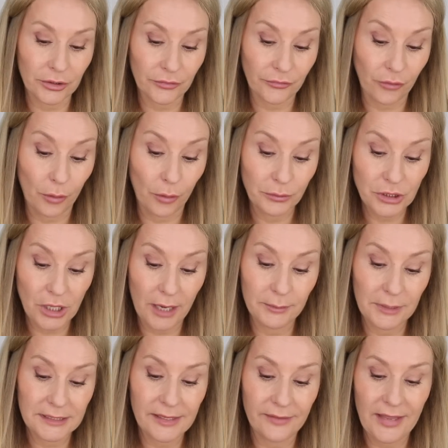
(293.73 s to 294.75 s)
from
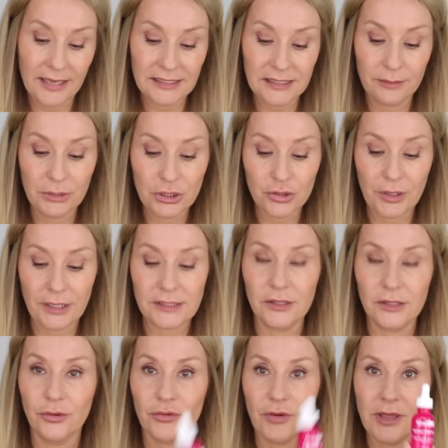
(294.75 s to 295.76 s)
Timeless, and that's the
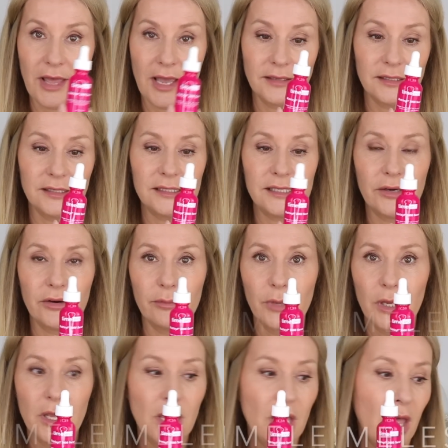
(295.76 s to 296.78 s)
Matrixyl 3000 serum.
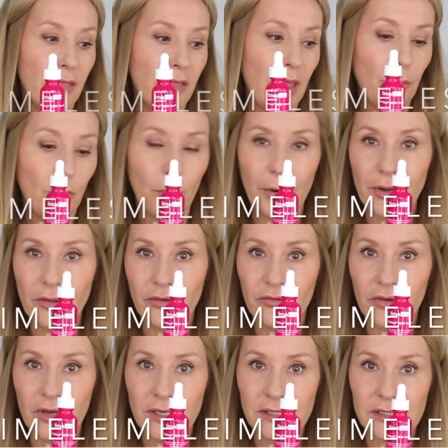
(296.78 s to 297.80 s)
They were one of the
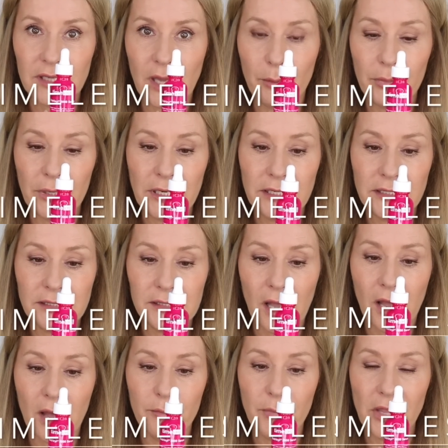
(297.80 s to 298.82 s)
first companies
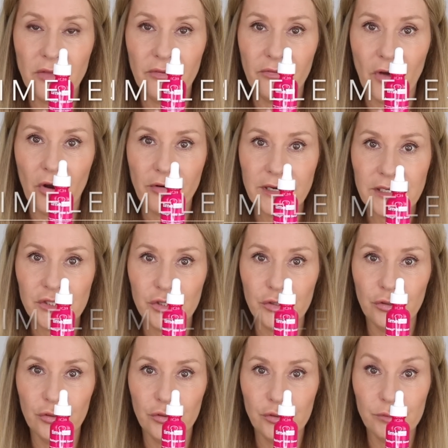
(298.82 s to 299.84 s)
in the Far East to
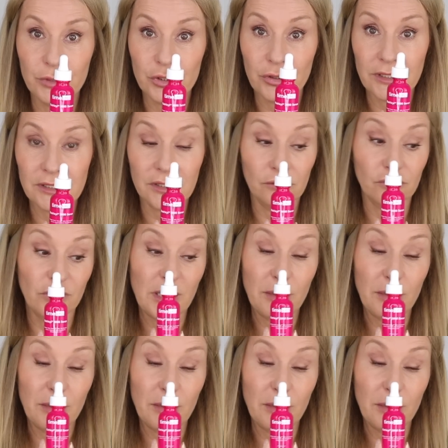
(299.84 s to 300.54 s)
use Matrixyl, really